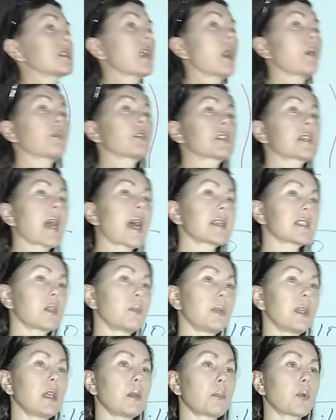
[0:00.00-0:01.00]
numbers has to
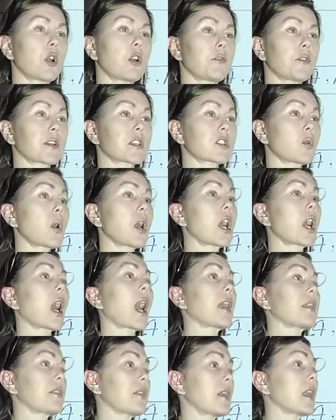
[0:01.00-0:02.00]
be a perfect square.
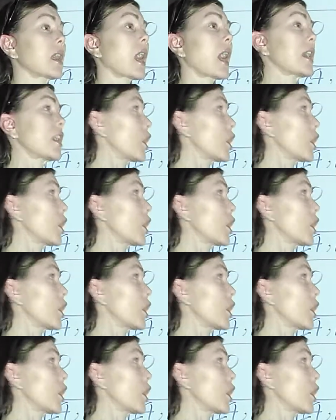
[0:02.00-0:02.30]
I think I